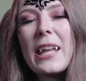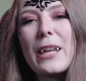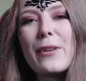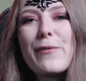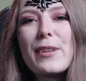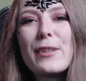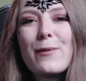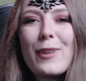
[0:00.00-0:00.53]

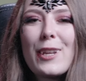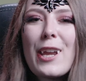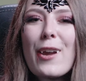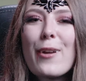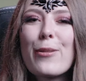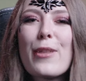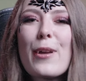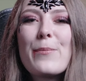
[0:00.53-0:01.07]
Give this
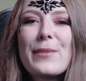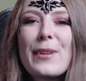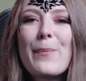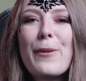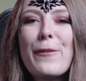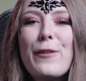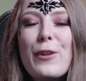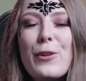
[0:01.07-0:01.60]
video a thumbs
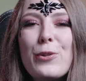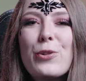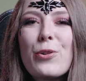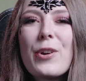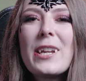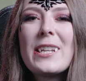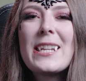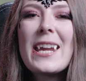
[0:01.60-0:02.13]
up if you
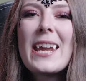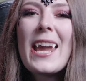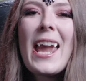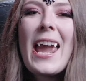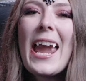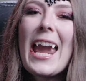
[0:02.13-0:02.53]
enjoyed it.